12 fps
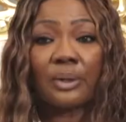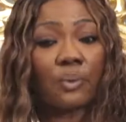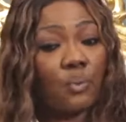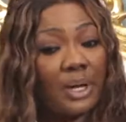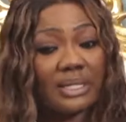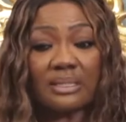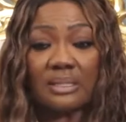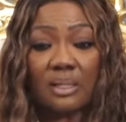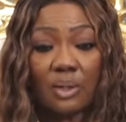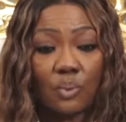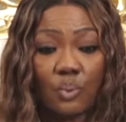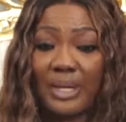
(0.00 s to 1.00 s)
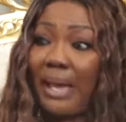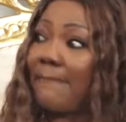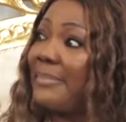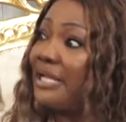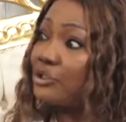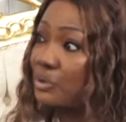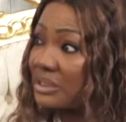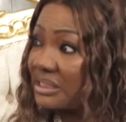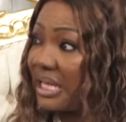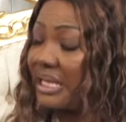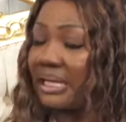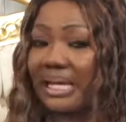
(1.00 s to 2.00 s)
When we are made to
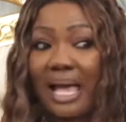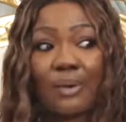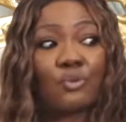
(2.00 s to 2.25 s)
sing, I